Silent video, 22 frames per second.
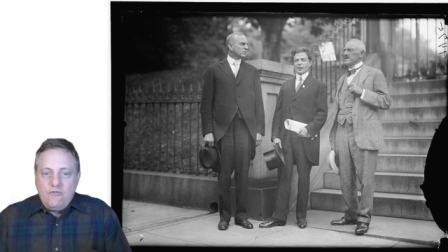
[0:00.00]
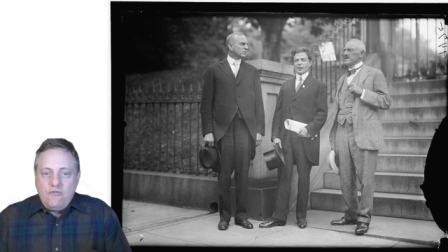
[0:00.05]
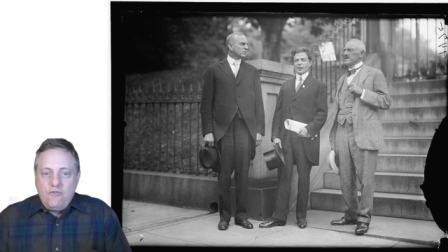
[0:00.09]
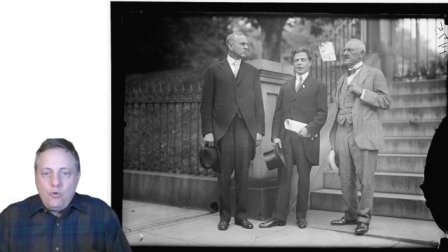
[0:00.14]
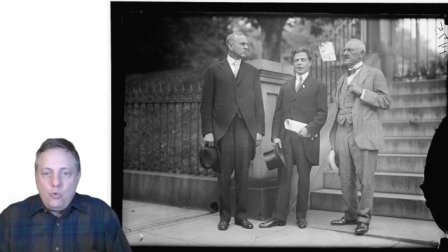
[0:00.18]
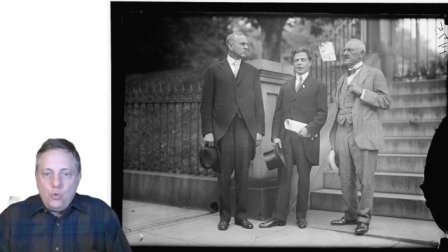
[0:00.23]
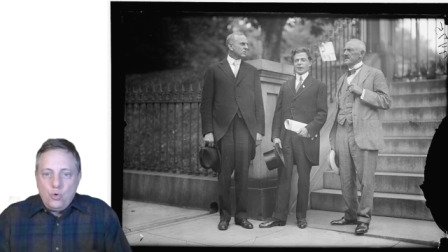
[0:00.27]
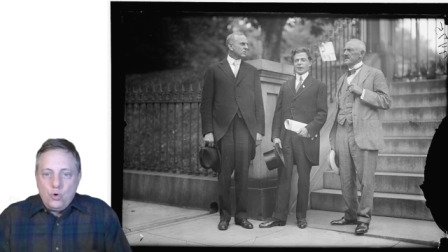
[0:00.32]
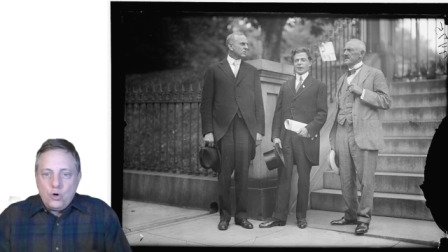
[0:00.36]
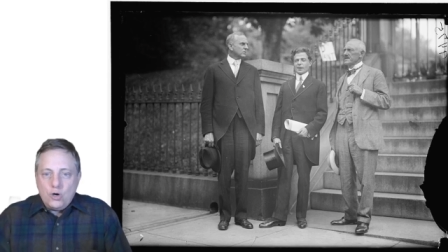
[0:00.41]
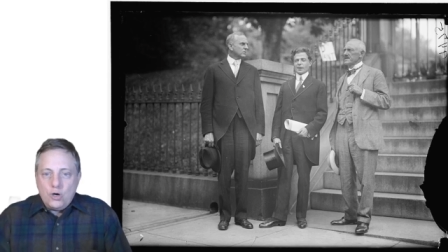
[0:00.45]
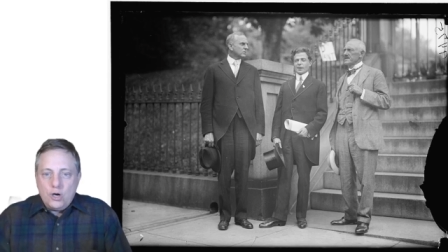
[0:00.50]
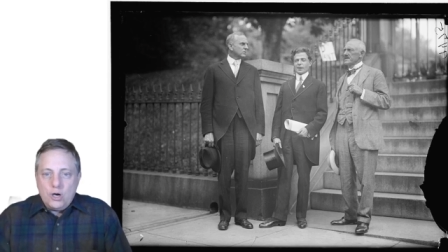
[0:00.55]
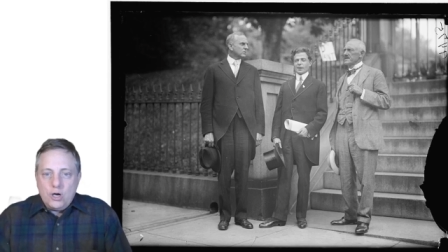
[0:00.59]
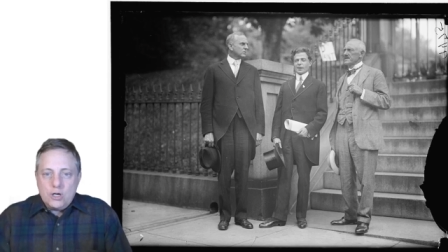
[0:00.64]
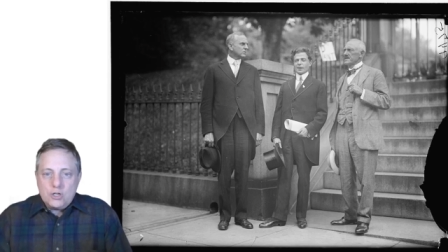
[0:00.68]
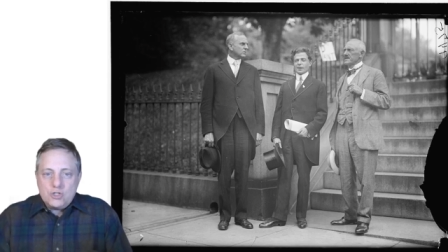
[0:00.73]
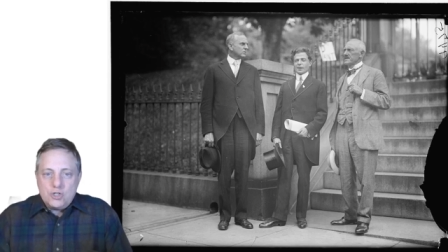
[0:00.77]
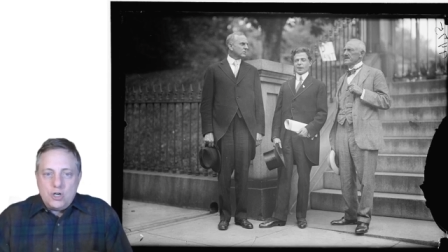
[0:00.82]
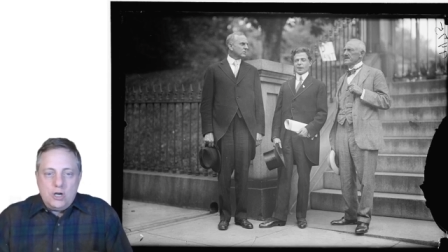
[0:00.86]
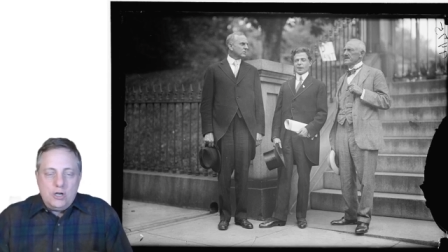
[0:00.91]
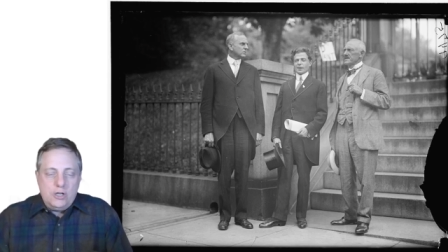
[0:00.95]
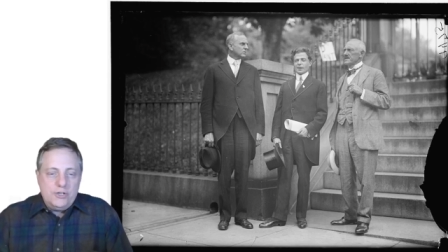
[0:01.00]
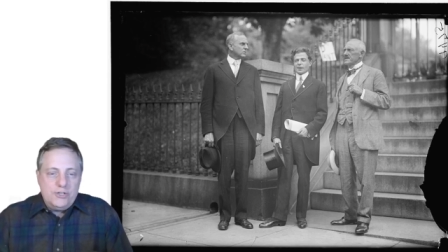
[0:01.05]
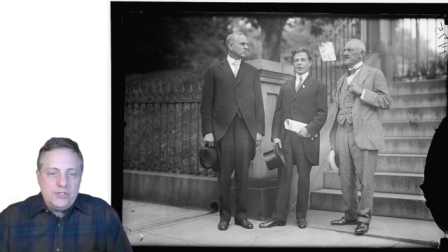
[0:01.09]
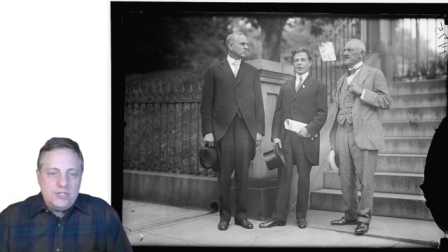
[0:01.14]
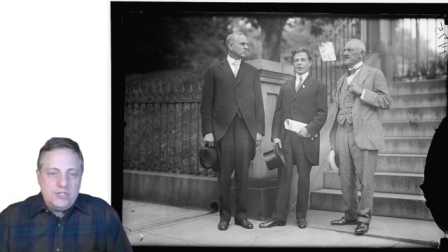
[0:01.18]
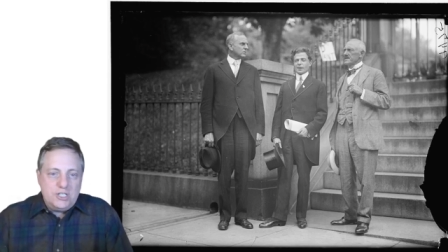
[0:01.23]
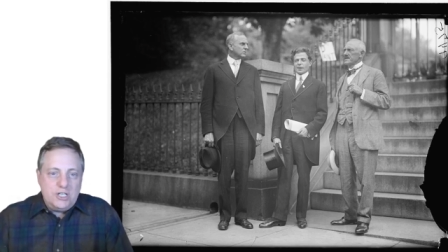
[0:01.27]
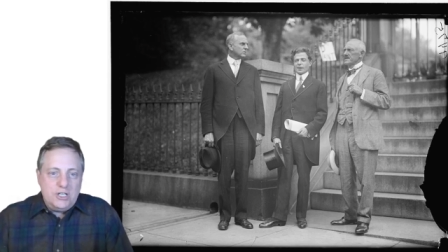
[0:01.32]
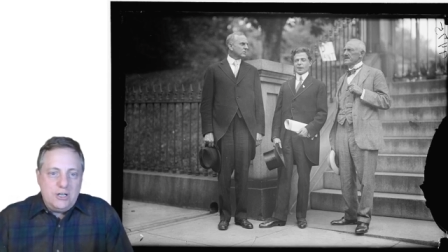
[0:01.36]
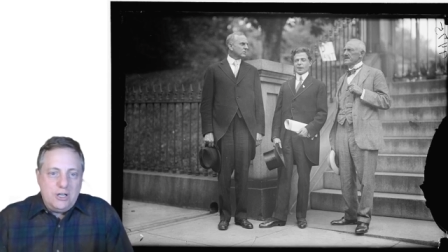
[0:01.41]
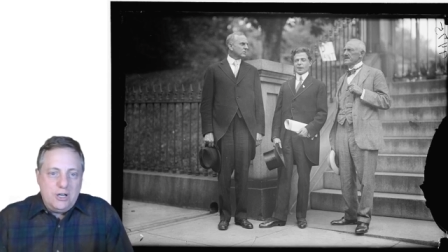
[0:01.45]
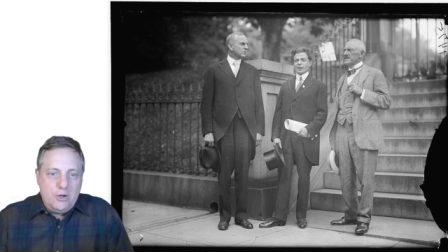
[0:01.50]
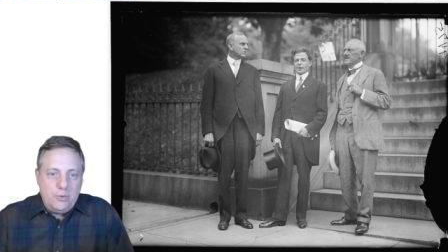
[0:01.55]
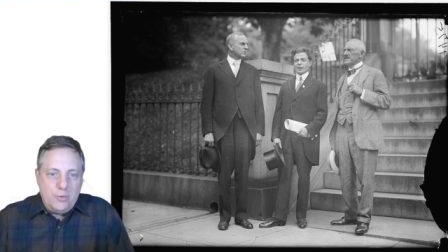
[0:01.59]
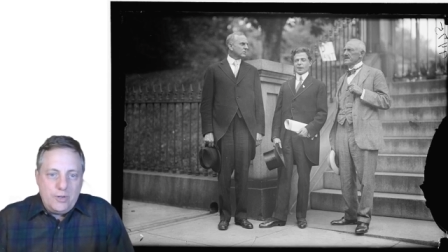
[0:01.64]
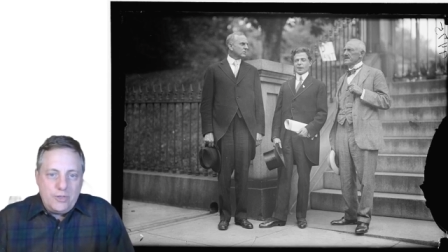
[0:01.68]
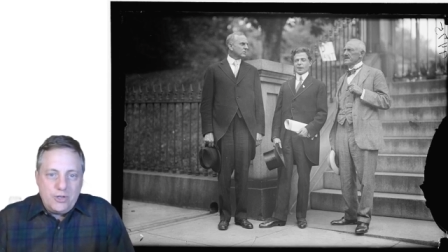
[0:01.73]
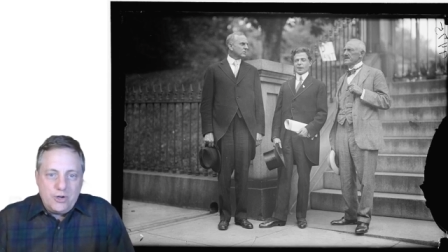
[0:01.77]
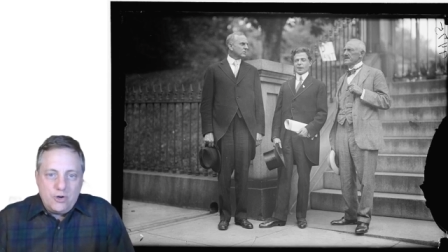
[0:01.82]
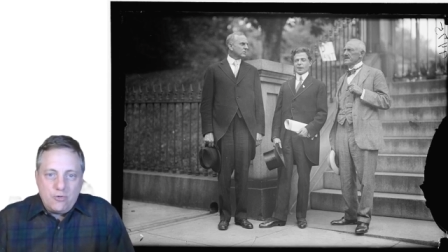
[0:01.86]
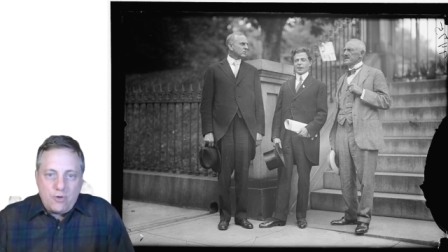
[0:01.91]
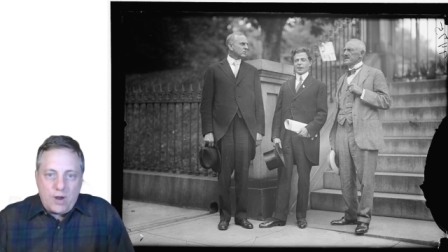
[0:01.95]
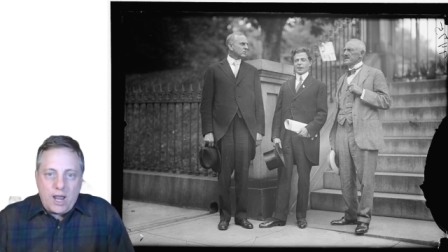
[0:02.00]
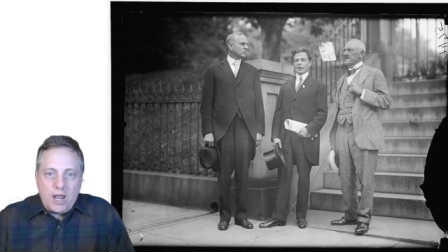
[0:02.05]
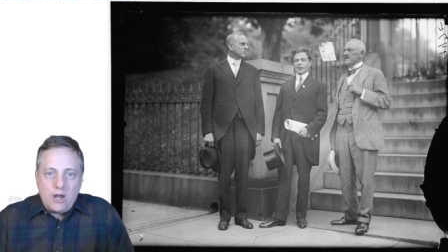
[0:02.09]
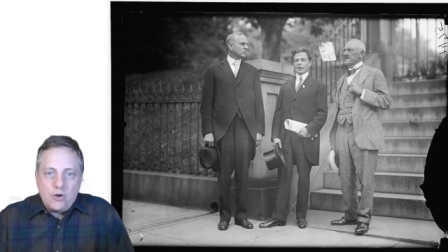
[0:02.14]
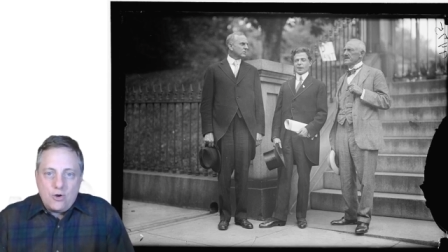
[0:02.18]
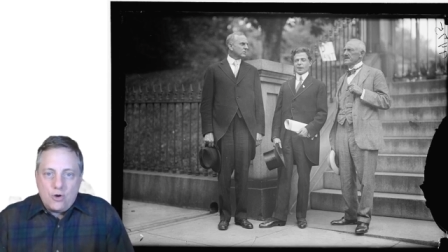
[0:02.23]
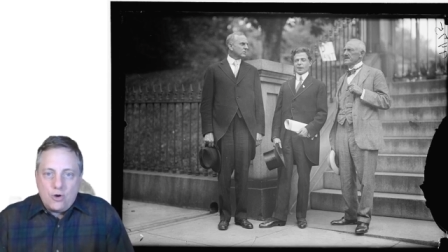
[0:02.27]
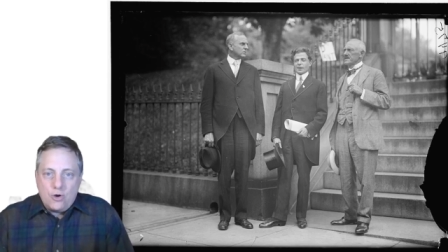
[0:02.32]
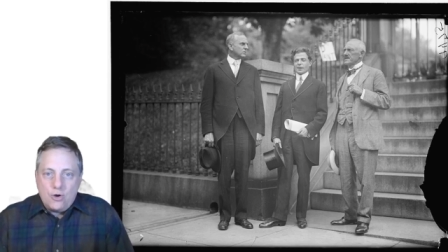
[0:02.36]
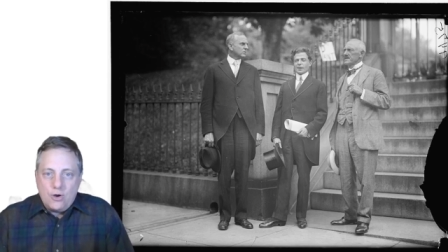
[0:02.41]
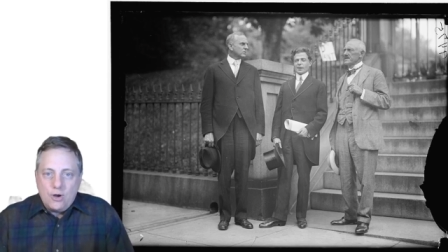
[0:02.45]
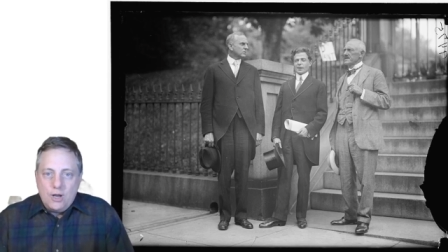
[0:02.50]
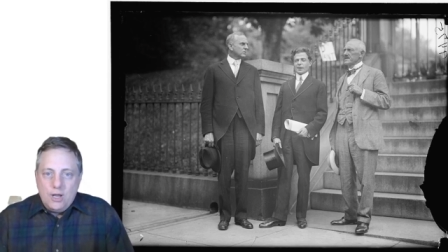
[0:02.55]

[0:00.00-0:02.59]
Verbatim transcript: for Charles Stielow in the greater